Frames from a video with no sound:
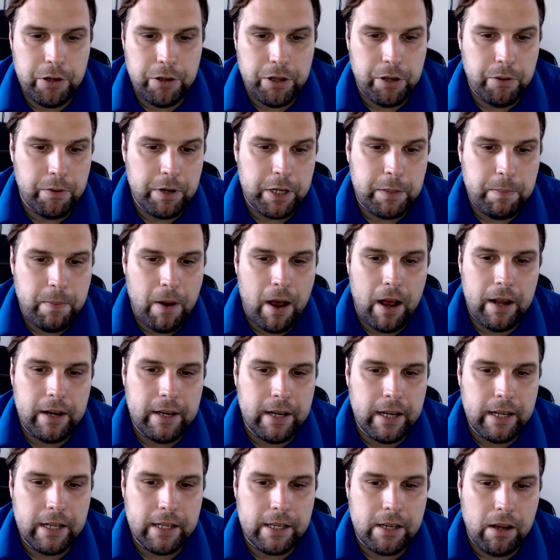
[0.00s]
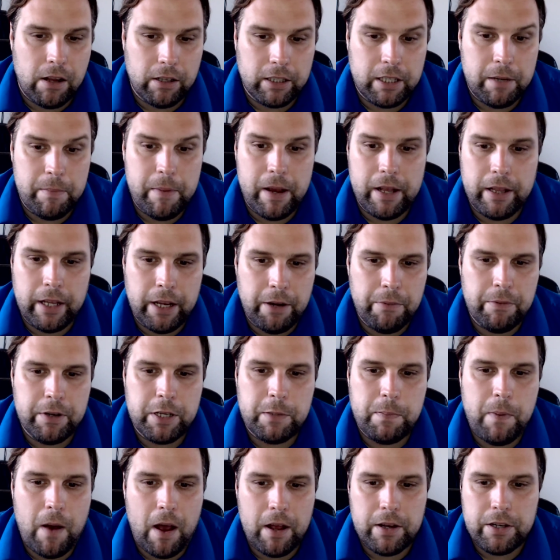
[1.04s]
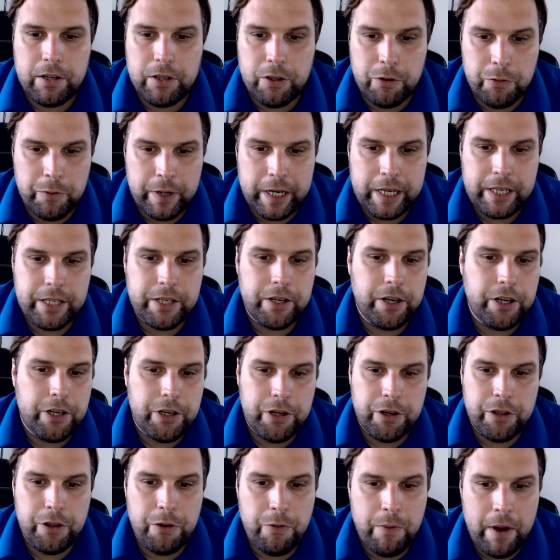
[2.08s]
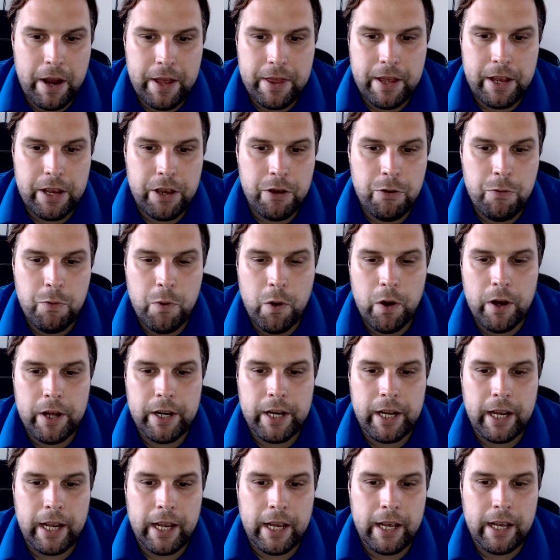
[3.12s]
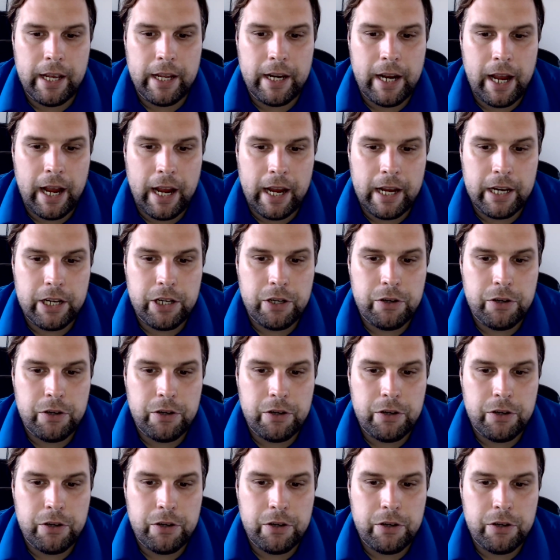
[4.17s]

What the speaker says: the respondents ultimately respond to the researcher the way that you would in a